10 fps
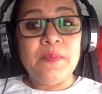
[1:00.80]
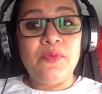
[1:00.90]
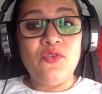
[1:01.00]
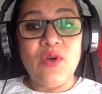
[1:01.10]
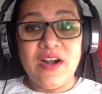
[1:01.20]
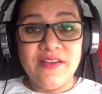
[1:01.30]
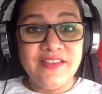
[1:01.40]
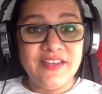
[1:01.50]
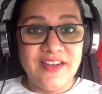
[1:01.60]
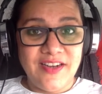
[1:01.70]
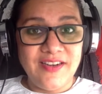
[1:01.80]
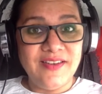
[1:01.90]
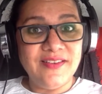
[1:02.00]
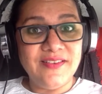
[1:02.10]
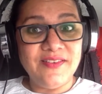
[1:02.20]
Prarthana
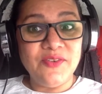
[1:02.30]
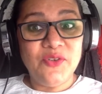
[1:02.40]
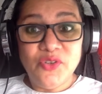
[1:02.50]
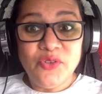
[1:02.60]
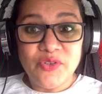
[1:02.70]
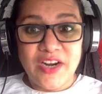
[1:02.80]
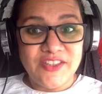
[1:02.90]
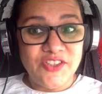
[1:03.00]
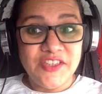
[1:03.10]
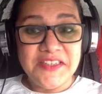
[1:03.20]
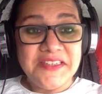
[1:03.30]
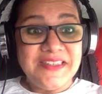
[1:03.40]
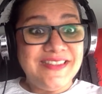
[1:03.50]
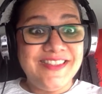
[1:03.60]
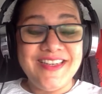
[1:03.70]
Gururaj.
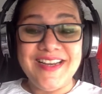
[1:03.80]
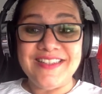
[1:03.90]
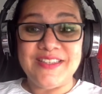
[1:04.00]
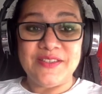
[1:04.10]
And she has a